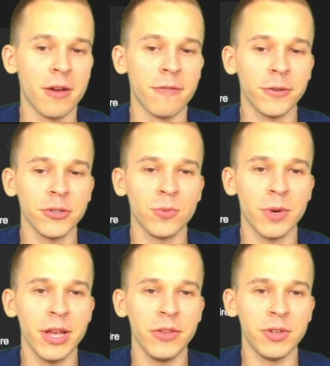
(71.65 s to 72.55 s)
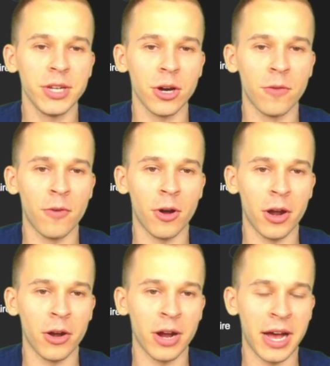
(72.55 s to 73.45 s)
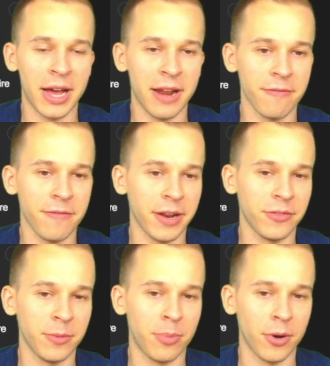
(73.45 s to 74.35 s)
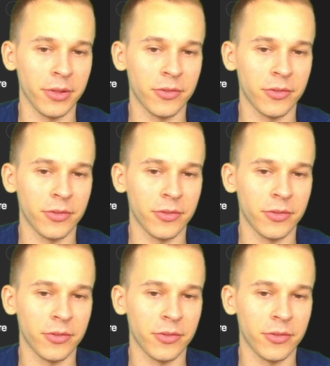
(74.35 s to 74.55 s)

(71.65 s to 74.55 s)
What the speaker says: First way is you take over-under on fantasy points.